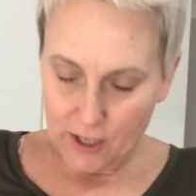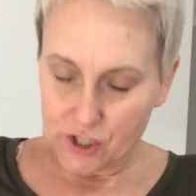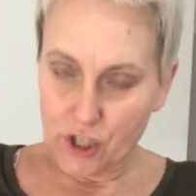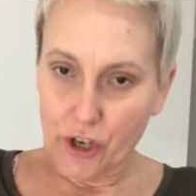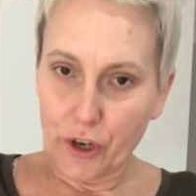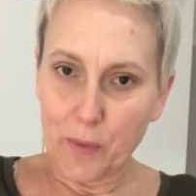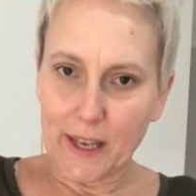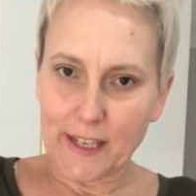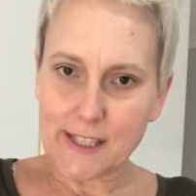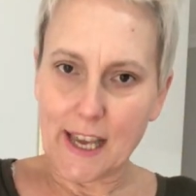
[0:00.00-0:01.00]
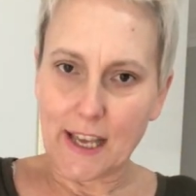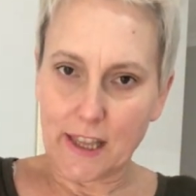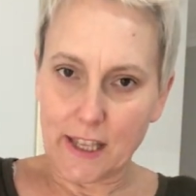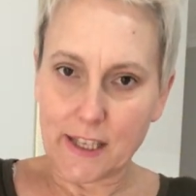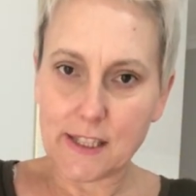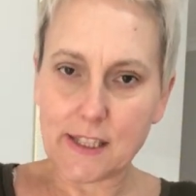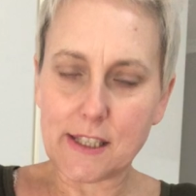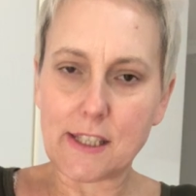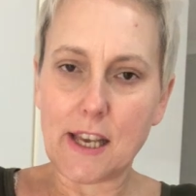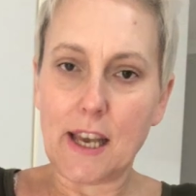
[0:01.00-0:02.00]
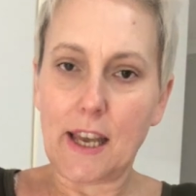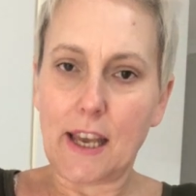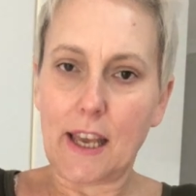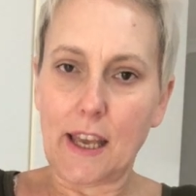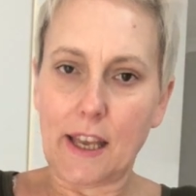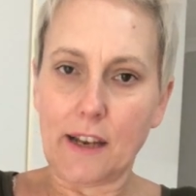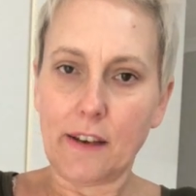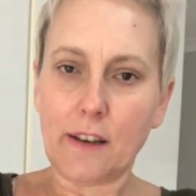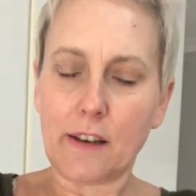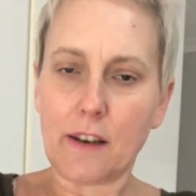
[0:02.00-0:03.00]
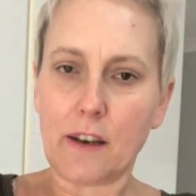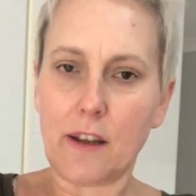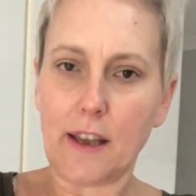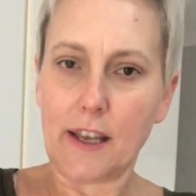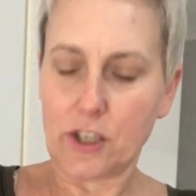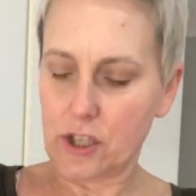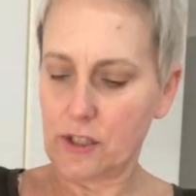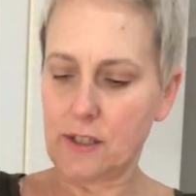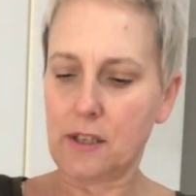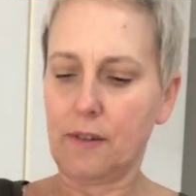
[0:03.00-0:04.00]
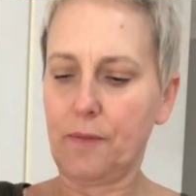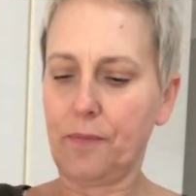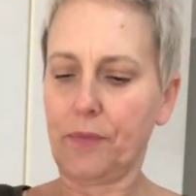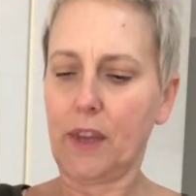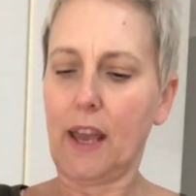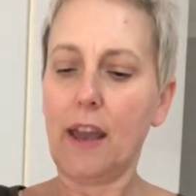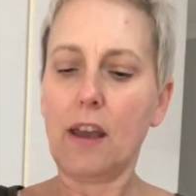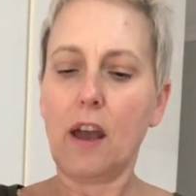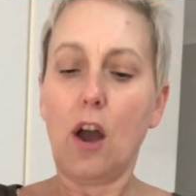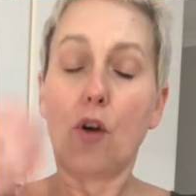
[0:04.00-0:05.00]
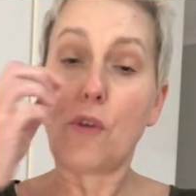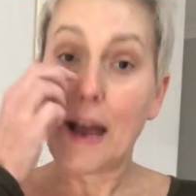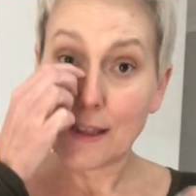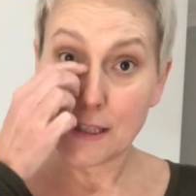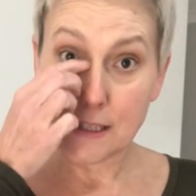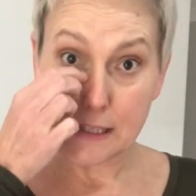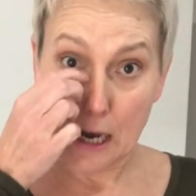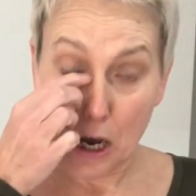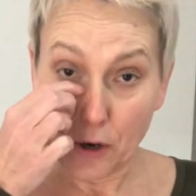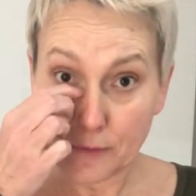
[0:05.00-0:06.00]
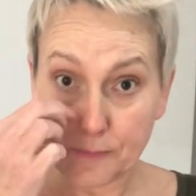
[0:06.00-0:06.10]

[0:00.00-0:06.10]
so we're going to take this in inches. Okay, write this down,